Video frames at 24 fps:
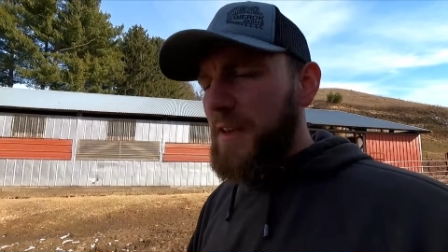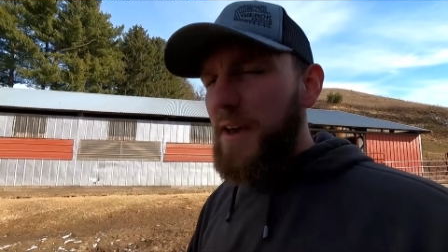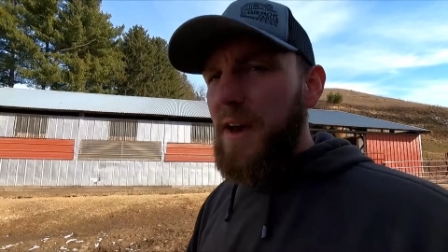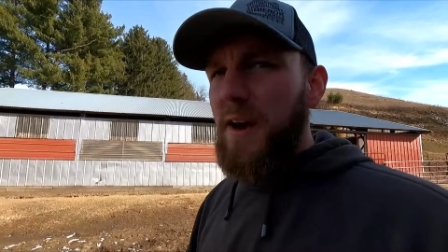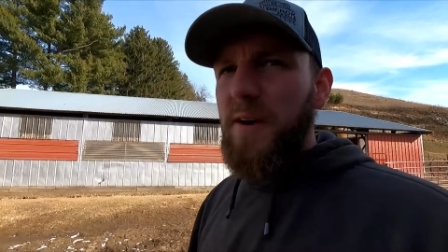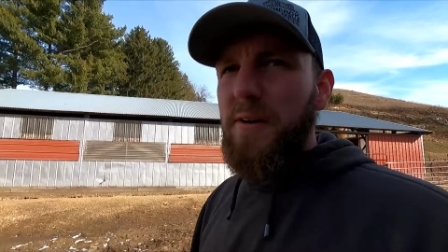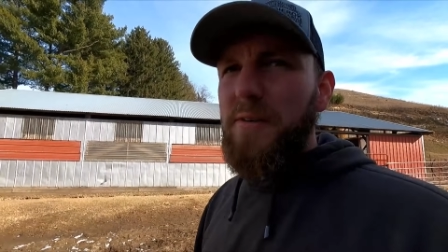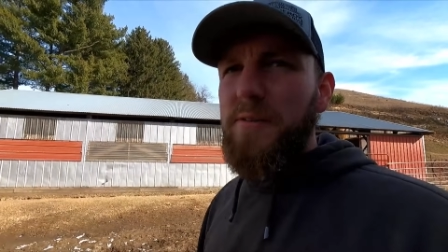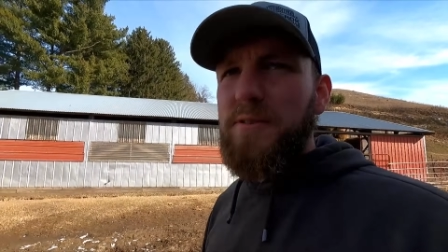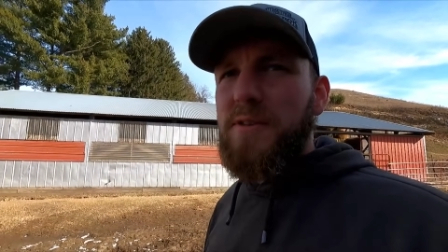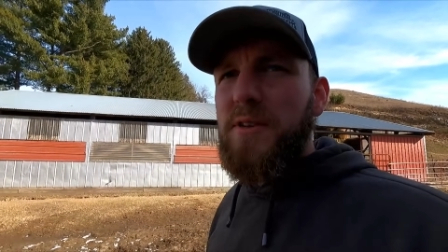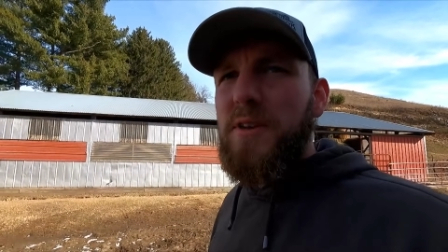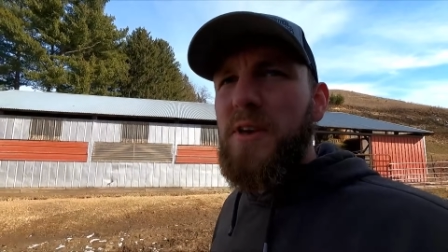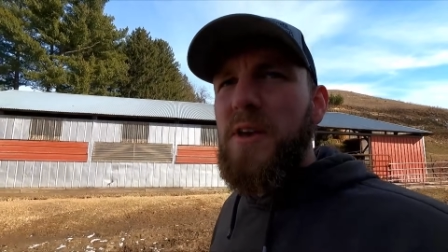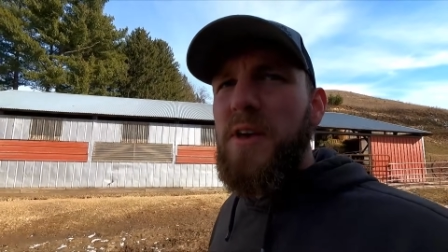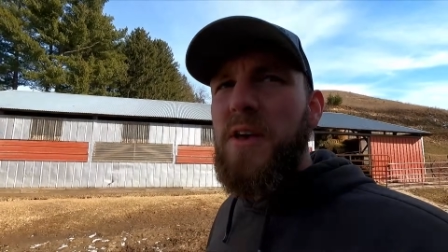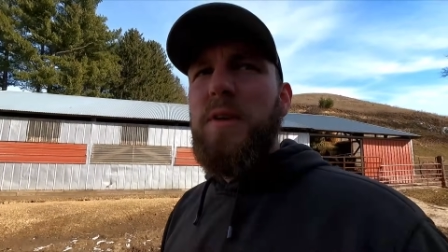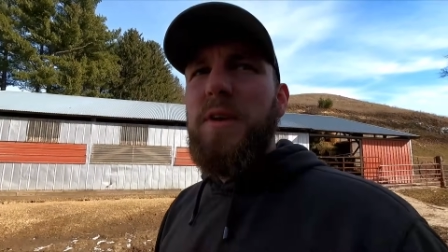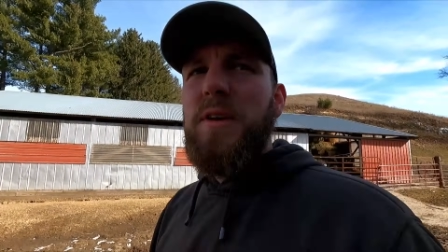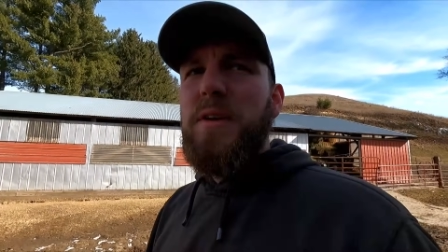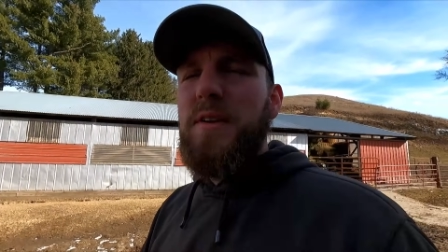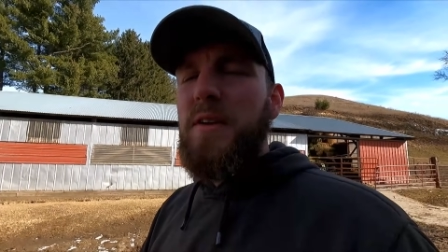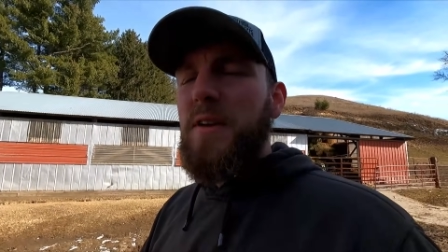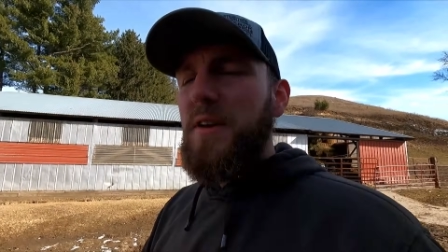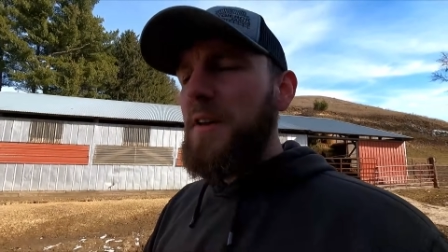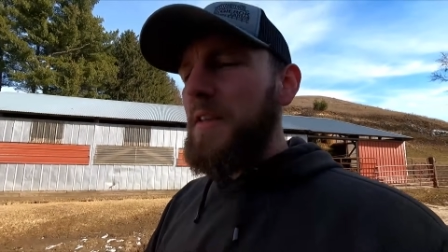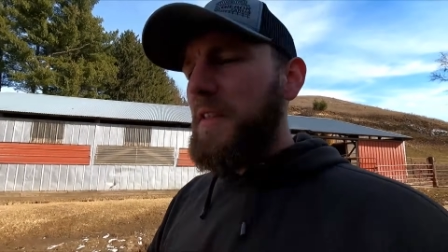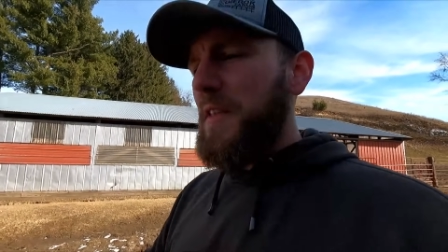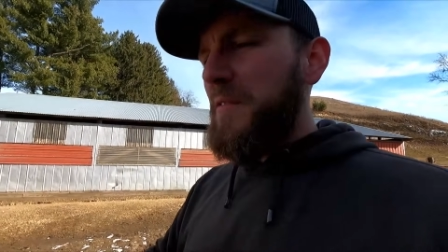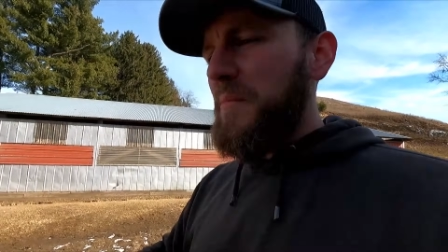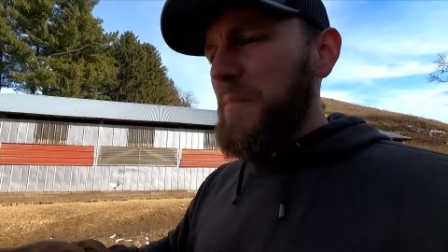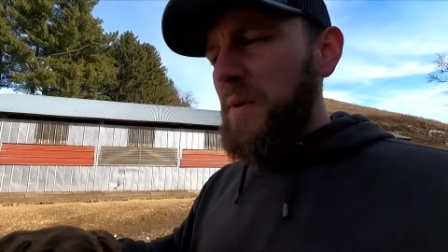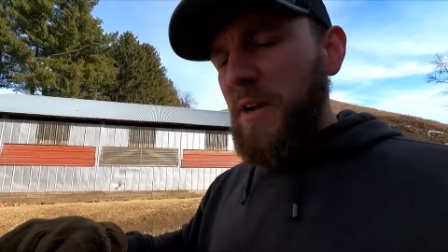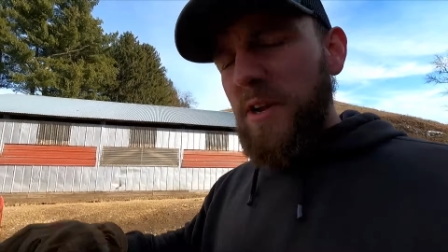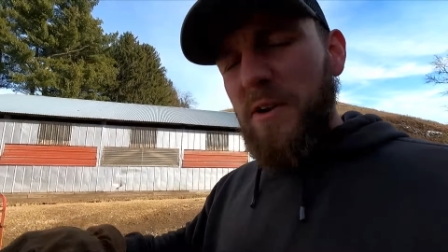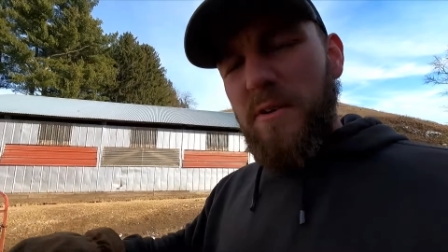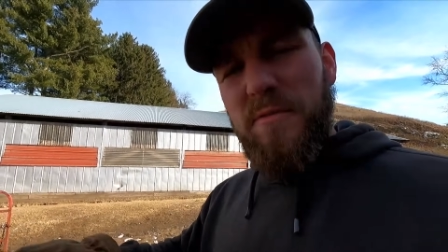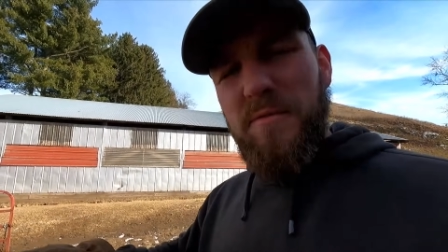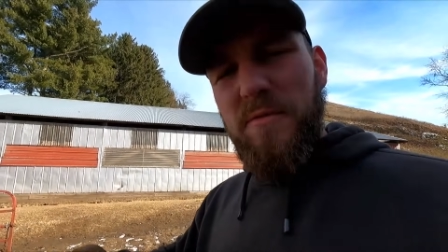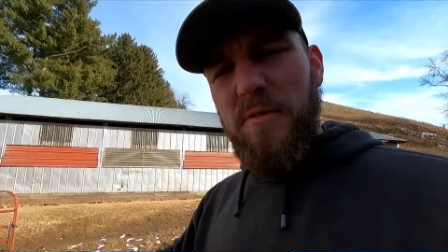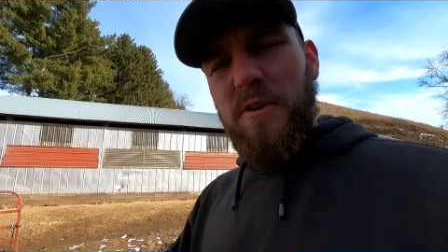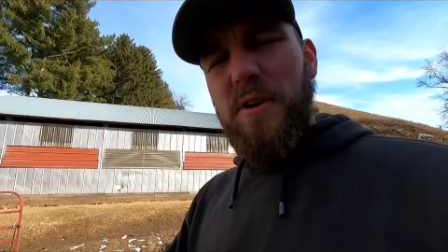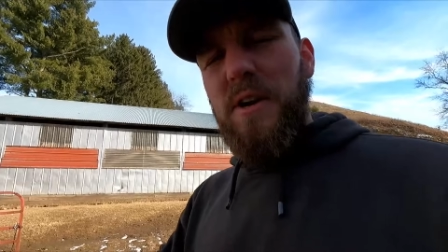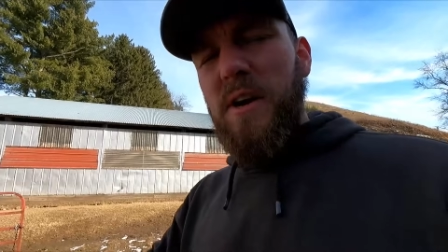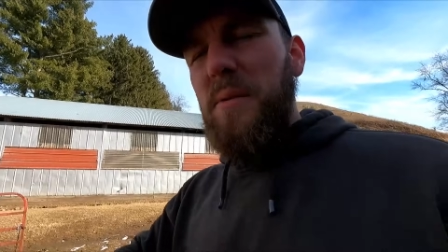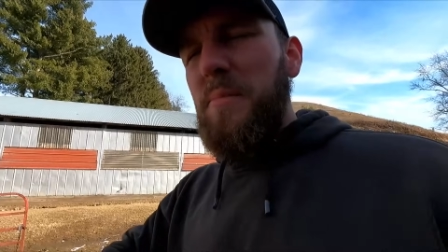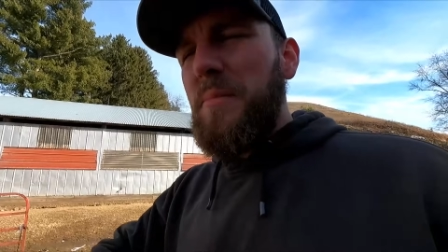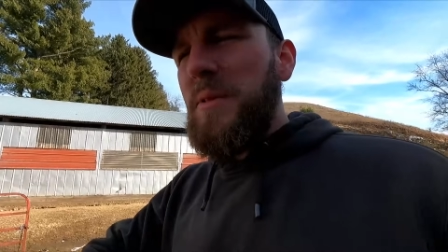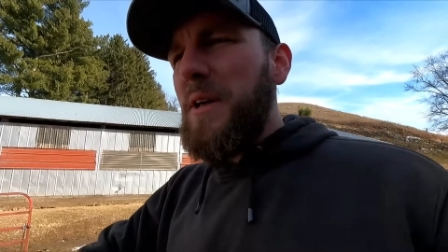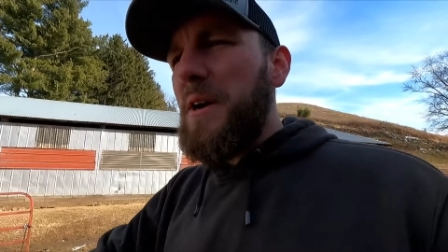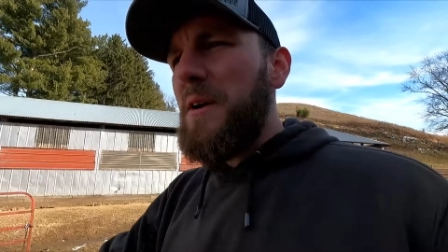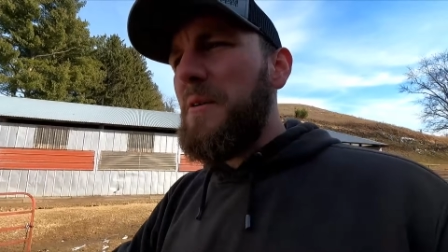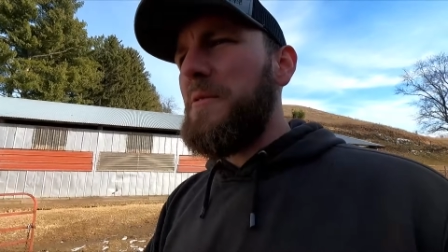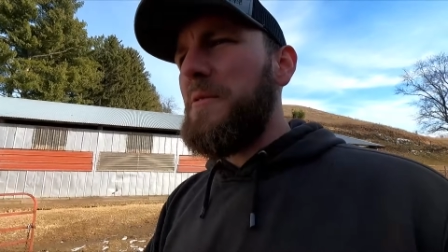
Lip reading: cows, being they've been out for a couple